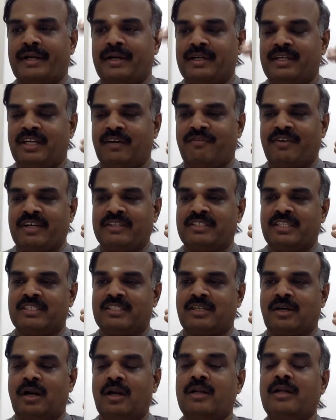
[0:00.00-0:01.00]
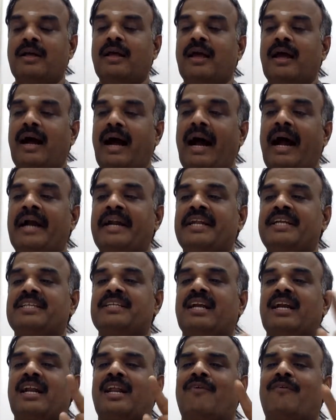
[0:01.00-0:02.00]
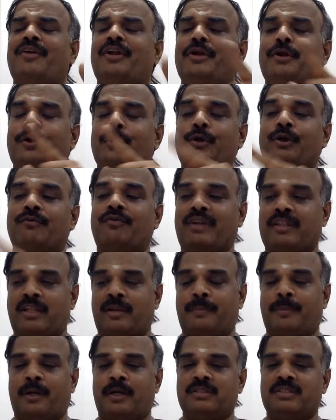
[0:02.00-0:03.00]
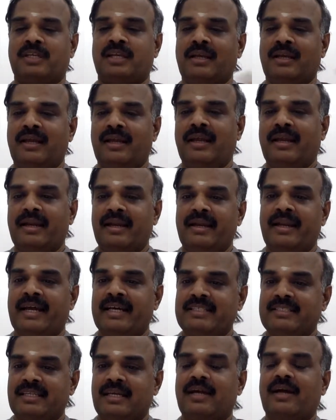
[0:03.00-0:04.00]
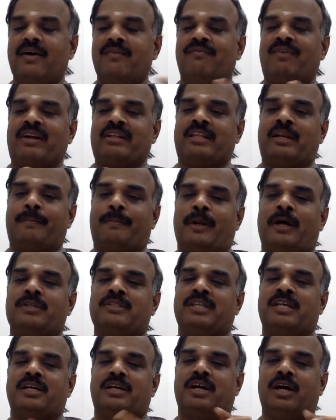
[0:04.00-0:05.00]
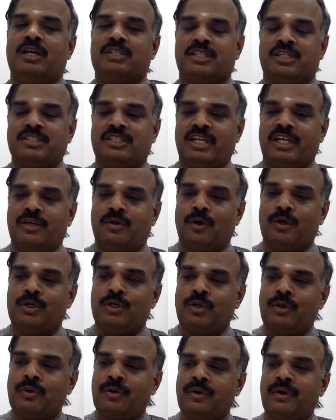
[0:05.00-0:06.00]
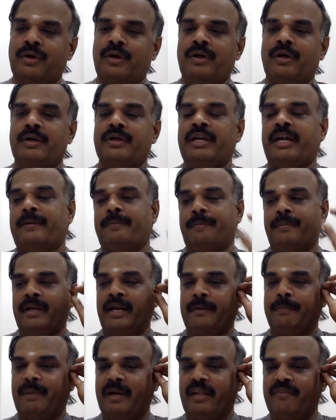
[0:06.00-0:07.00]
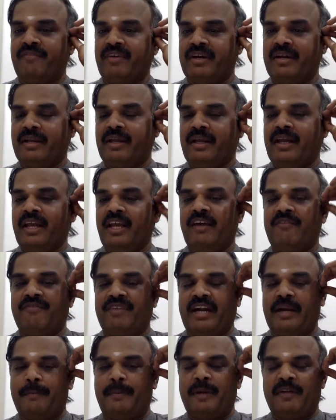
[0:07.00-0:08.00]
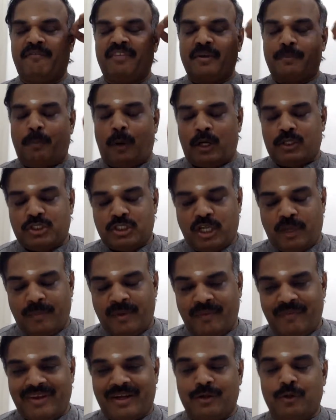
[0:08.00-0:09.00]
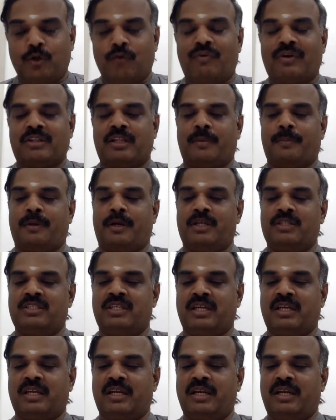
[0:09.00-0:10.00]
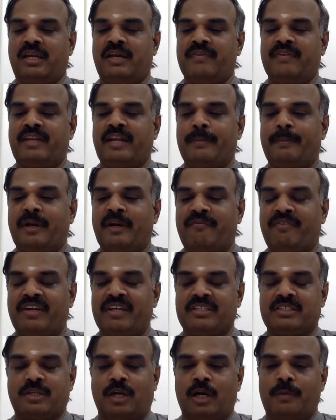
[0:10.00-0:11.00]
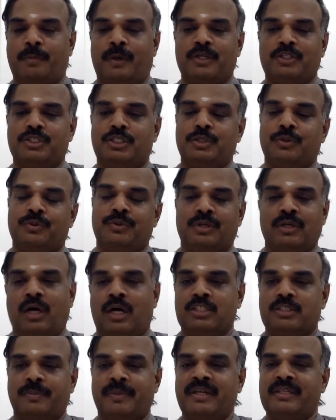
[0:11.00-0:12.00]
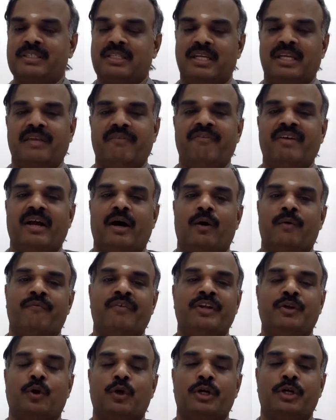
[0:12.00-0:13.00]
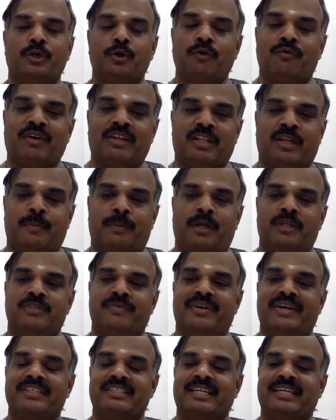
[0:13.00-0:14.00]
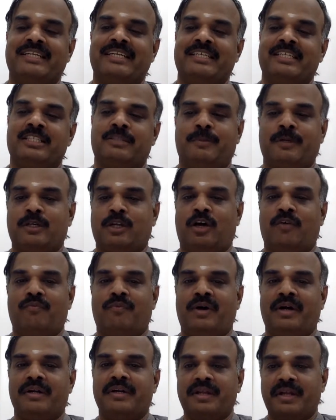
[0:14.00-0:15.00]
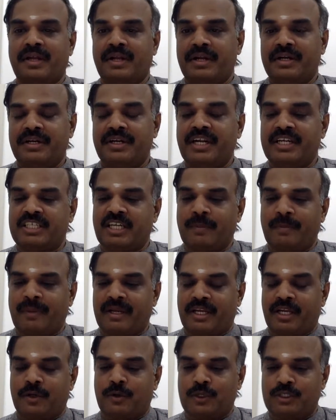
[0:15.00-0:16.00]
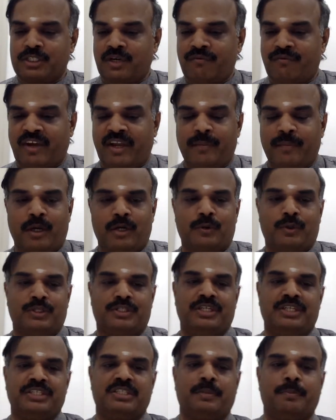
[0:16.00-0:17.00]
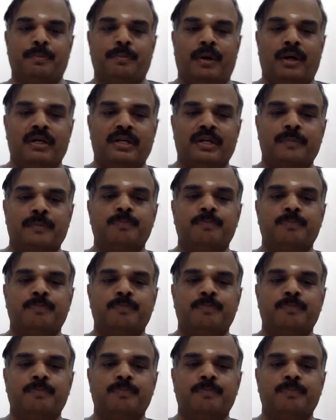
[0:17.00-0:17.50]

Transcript: Difference is called additional revenue due to further processing less further processing cost is equal to net benefit. If net benefit positive means we can do further processing. The net benefit is not positive. Loss means we no need to do further processing. We can select it as split off point. Decision making question, 5-mark question is important.